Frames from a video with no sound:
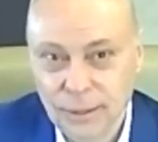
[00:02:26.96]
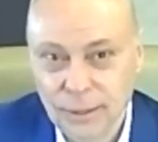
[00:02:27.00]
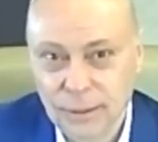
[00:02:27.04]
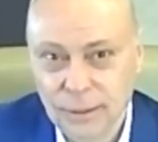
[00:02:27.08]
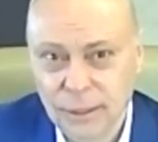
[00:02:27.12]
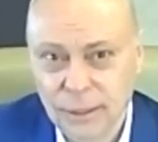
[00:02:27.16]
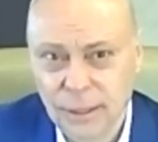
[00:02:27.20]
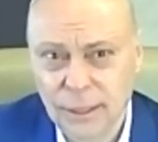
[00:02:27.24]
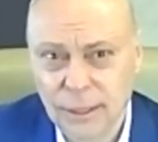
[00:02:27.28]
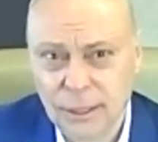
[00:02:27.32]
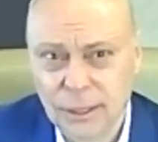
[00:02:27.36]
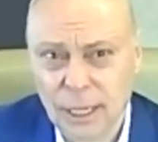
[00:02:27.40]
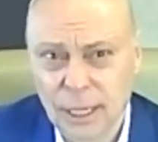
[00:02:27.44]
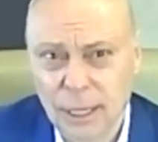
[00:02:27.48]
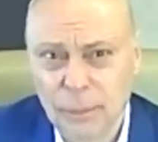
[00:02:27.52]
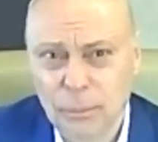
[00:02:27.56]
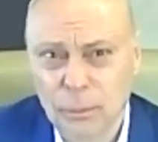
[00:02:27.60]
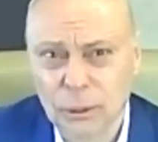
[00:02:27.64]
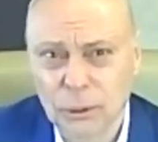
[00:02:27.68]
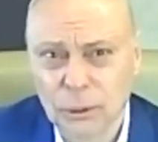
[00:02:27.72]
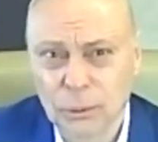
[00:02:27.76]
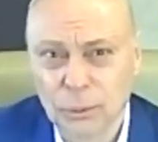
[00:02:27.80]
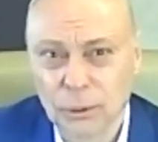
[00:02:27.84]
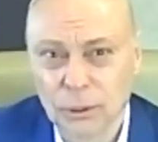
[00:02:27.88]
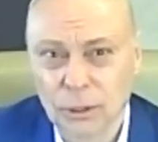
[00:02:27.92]
The
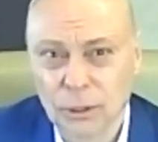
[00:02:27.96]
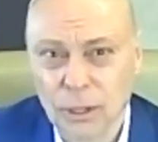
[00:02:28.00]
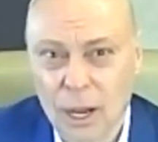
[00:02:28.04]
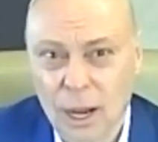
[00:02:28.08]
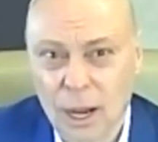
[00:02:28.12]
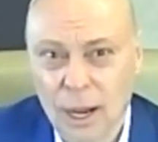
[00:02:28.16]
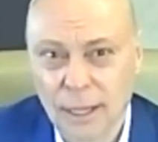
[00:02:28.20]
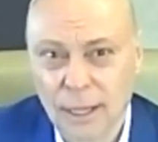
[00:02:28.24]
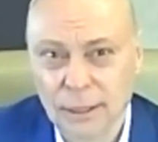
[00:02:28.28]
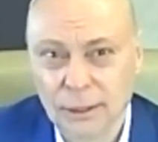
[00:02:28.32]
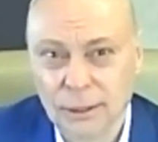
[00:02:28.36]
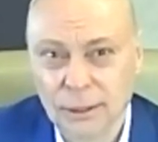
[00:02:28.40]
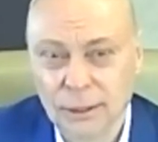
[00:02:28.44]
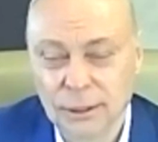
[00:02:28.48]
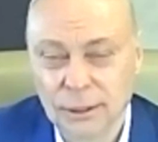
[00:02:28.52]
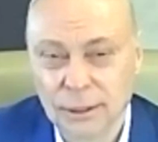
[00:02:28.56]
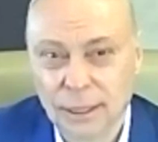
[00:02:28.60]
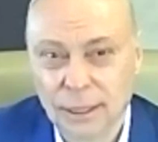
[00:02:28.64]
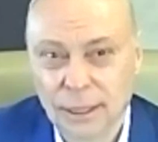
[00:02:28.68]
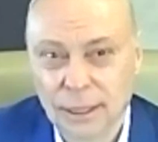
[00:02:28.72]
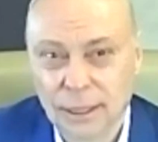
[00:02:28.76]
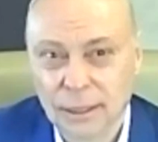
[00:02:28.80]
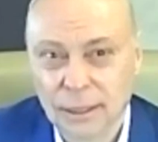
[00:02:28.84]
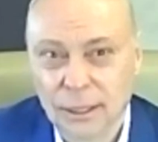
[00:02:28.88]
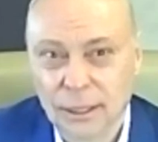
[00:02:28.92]
disciples were lost,
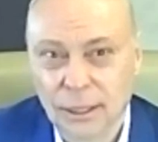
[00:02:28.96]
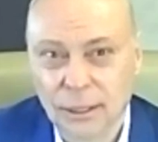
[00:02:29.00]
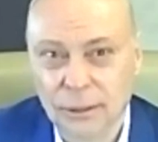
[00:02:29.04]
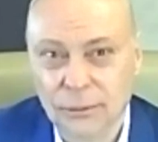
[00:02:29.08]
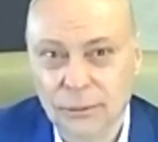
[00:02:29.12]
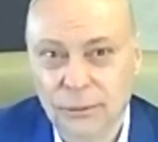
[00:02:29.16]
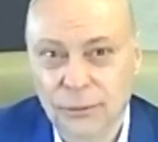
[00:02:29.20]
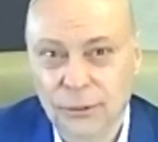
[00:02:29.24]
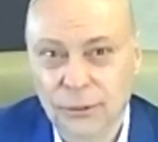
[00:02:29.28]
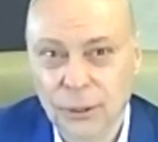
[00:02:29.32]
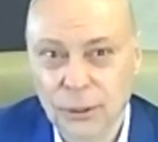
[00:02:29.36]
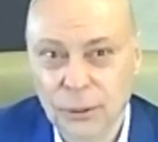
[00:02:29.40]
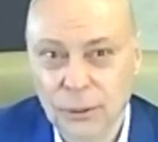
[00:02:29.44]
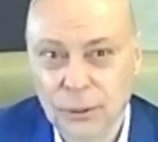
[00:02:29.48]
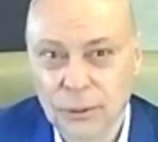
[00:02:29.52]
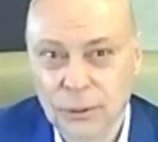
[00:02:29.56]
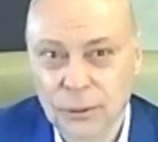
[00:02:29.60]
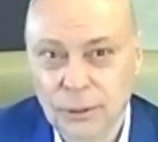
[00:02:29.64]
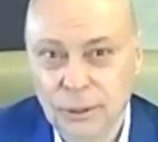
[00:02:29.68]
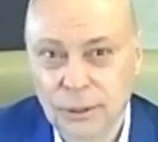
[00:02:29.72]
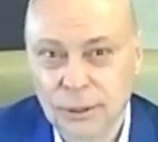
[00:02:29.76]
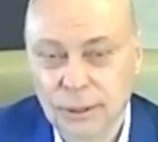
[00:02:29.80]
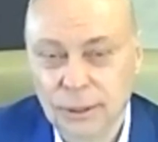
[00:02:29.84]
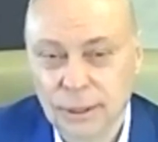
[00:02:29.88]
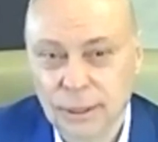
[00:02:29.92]

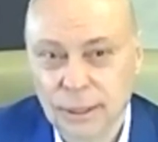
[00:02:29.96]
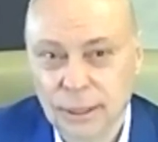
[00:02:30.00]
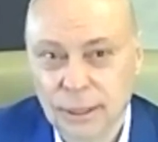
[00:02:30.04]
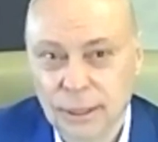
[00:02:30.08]
confused,